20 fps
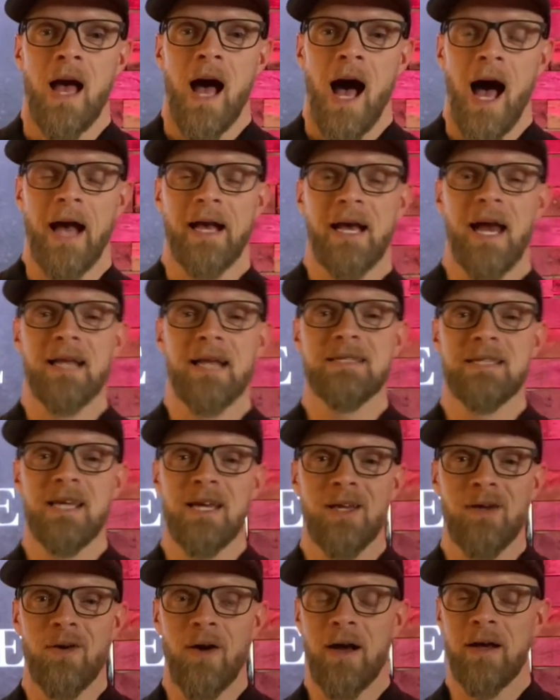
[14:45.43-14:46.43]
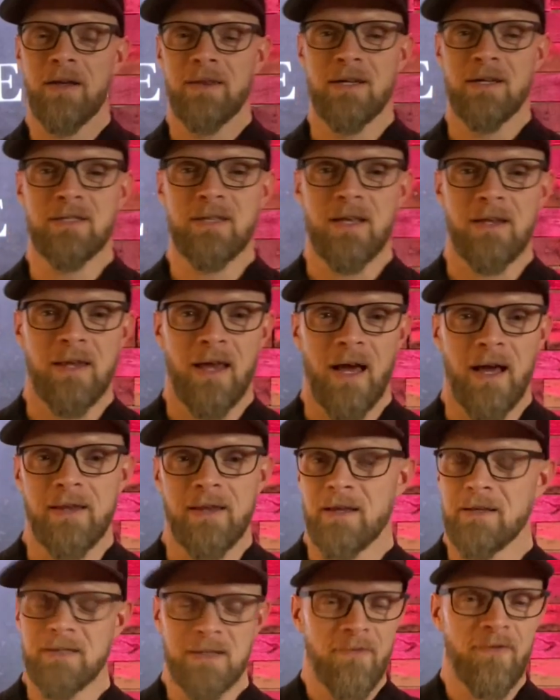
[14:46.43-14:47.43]
I gotta tell you,
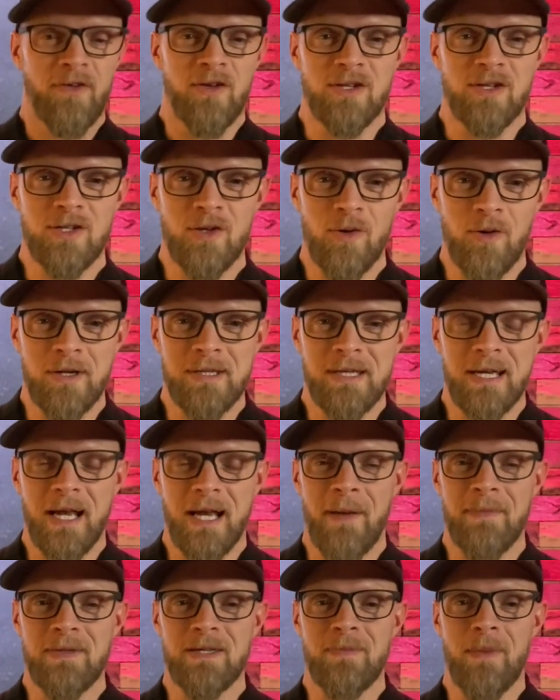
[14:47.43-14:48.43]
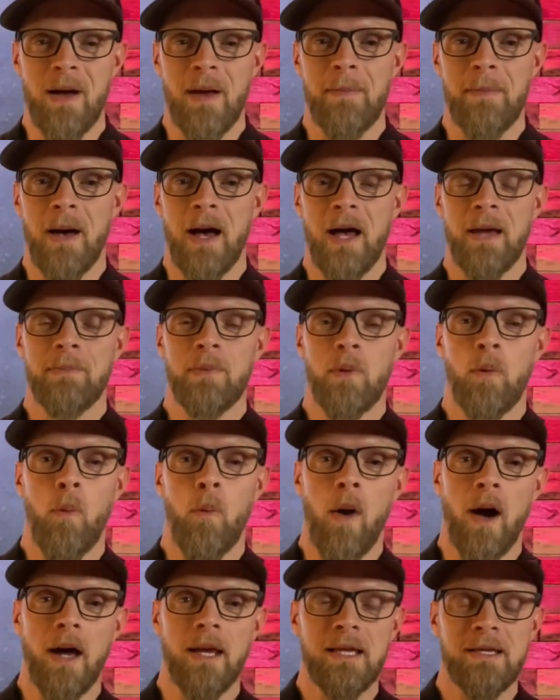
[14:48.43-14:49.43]
there's a few stories that come to my mind, but
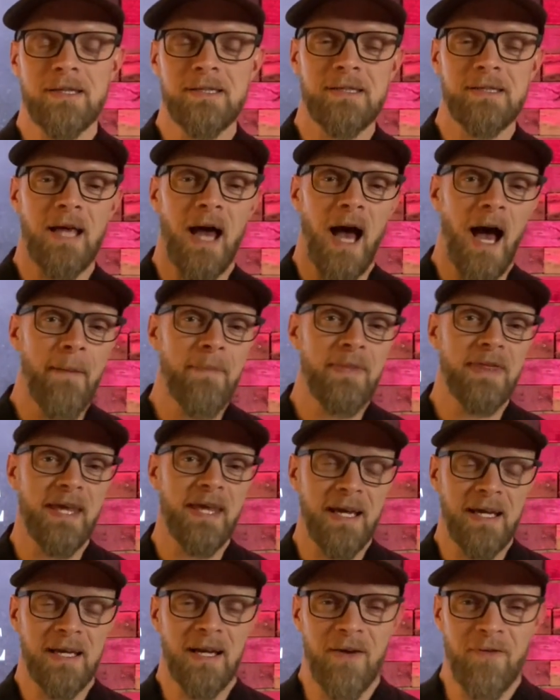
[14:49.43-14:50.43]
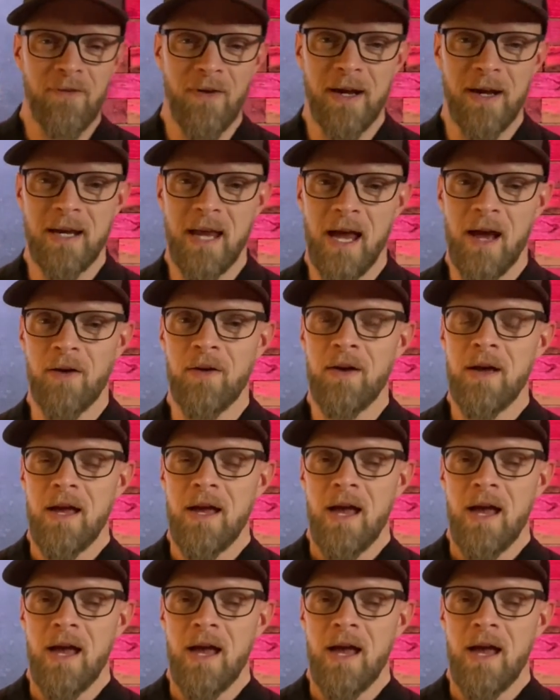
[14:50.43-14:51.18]
one is I'm thinking of right now